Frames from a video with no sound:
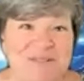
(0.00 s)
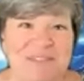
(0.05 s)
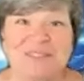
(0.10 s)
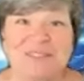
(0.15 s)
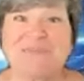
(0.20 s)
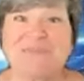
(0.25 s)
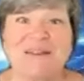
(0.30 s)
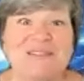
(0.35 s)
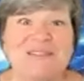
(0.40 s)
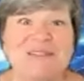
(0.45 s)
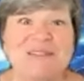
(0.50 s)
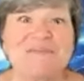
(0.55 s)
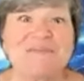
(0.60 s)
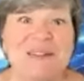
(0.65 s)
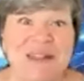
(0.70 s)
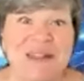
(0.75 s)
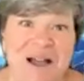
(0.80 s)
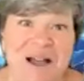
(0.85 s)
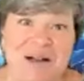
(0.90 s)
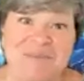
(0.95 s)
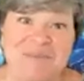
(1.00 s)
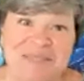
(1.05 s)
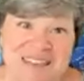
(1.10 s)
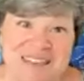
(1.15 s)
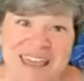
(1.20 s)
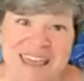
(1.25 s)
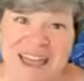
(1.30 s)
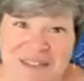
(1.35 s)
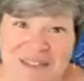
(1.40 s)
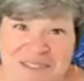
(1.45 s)
especially when it comes to
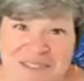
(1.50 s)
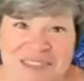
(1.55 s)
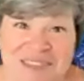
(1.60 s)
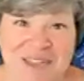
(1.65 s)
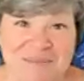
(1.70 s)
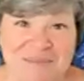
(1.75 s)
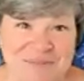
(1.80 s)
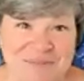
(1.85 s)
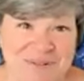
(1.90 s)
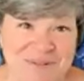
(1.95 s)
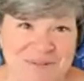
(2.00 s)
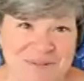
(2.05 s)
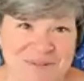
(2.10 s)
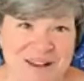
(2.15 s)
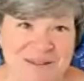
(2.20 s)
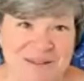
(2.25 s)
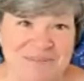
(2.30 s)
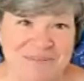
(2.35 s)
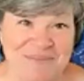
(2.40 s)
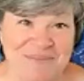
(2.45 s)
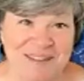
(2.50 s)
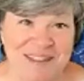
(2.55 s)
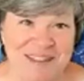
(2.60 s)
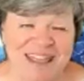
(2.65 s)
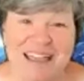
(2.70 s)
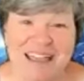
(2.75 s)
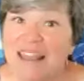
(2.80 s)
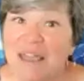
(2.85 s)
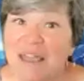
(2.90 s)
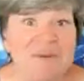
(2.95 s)
the healthcare program.
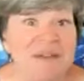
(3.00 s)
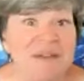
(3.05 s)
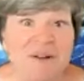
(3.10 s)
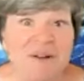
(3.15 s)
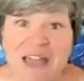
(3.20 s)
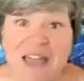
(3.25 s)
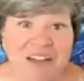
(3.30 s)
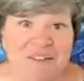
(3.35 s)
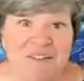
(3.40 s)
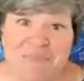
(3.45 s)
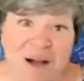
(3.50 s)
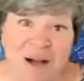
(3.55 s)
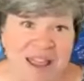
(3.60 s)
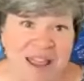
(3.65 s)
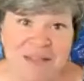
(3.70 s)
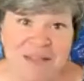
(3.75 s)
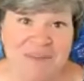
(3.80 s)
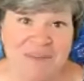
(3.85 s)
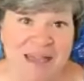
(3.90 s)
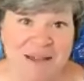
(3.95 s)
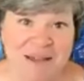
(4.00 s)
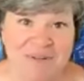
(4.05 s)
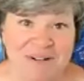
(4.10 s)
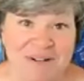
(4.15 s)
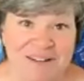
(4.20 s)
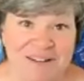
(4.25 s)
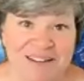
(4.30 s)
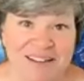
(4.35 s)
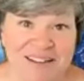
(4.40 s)
Like we don't have buying power.